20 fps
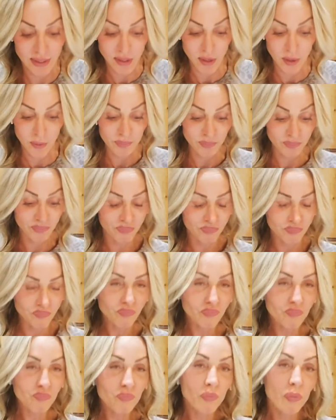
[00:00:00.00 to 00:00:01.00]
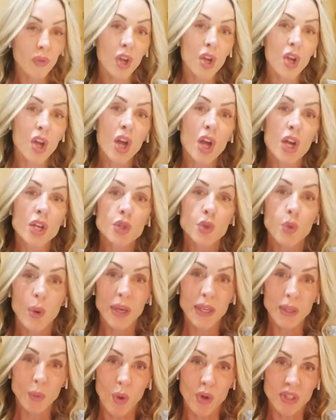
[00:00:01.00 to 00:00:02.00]
So
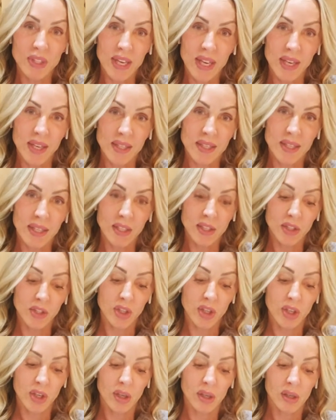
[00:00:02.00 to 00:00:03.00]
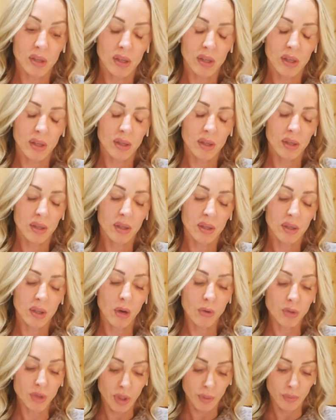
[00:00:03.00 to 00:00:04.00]
21 day signature uh,
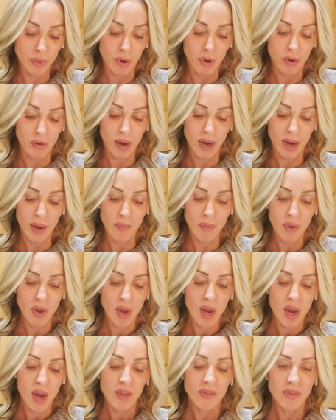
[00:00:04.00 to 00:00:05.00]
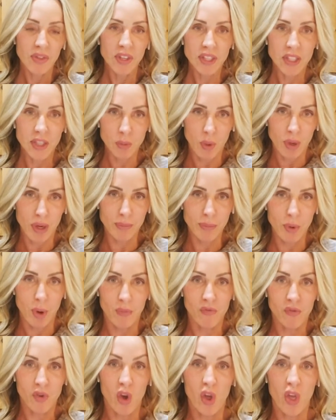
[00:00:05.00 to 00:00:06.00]
coaching program. This is what I'm known
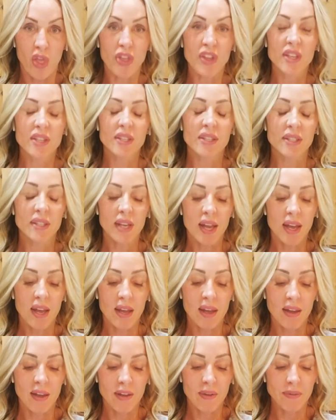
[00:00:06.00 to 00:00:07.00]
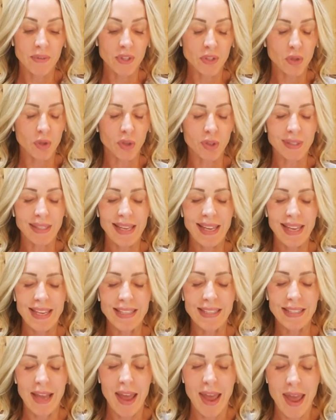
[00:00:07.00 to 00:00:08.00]
for. This, uh, this course
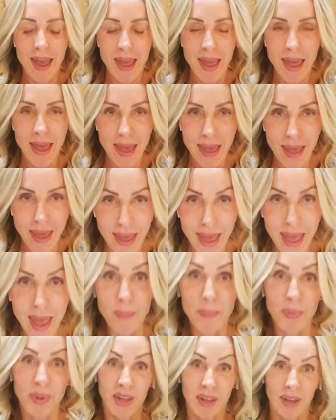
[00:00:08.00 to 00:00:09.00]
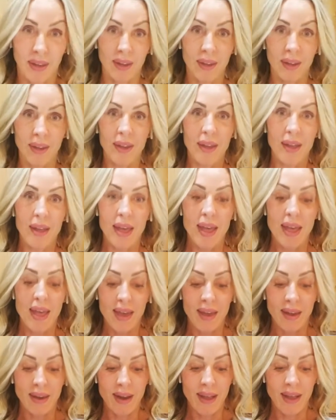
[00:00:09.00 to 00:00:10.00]
is epic.
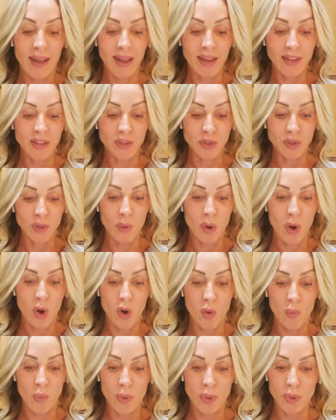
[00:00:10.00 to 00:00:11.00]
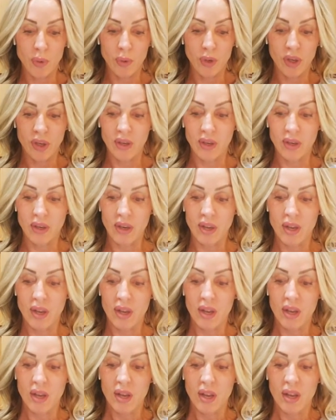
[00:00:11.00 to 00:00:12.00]
And I do hope you can
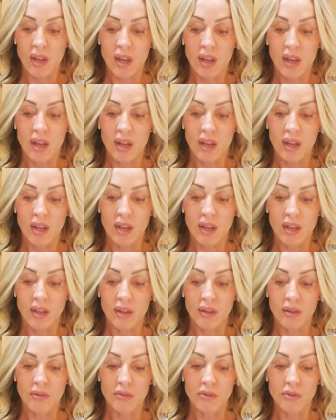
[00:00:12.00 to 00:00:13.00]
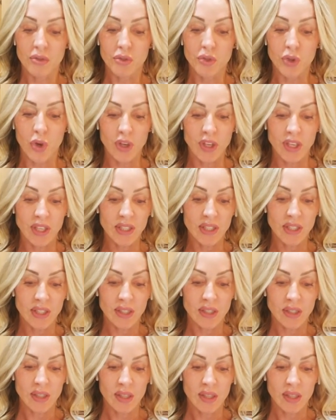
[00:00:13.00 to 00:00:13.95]
uh, join us.